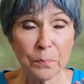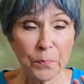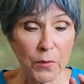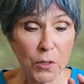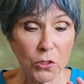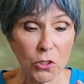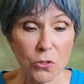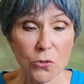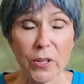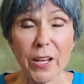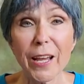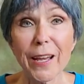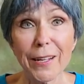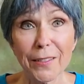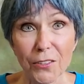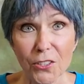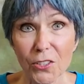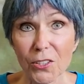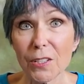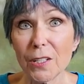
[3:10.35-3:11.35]
so you can
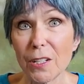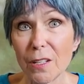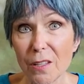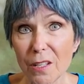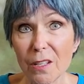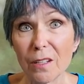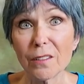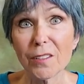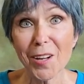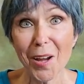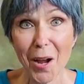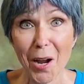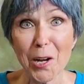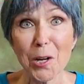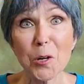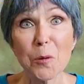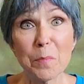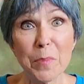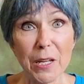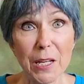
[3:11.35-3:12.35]
see the
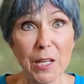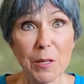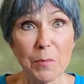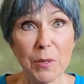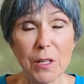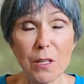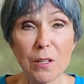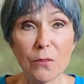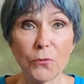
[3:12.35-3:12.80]
entire baby.